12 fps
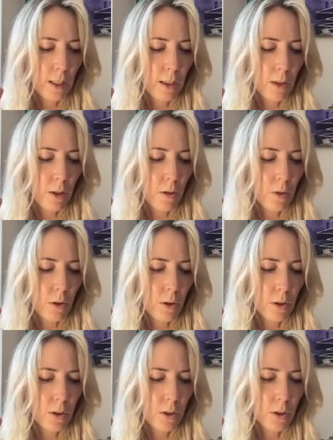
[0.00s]
that you
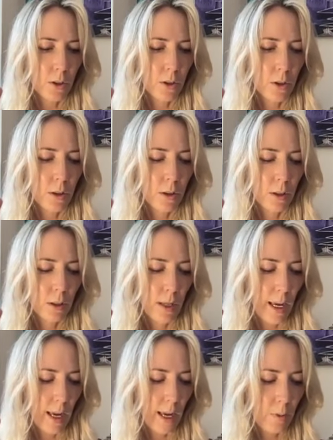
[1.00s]
could
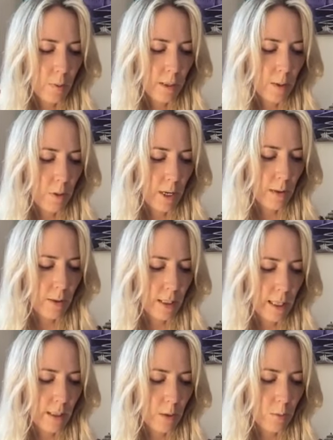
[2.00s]
help someone else
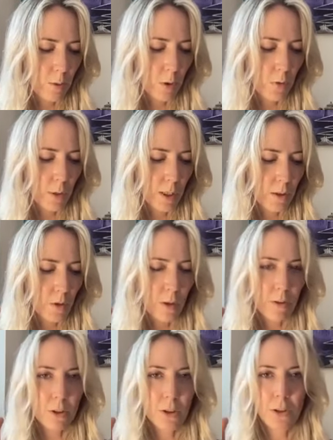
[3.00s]
get some movement, or
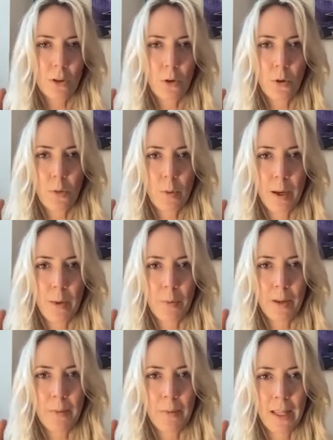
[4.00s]
even just call them
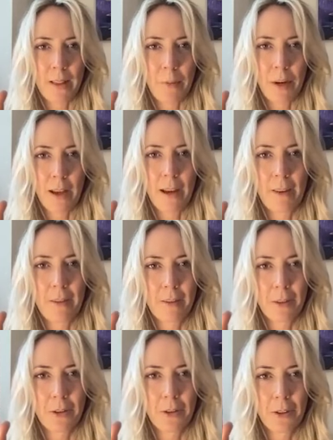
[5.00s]
up and make them laugh,
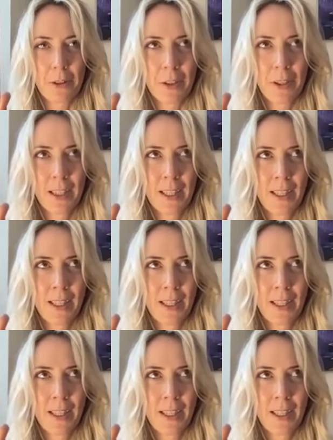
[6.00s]
or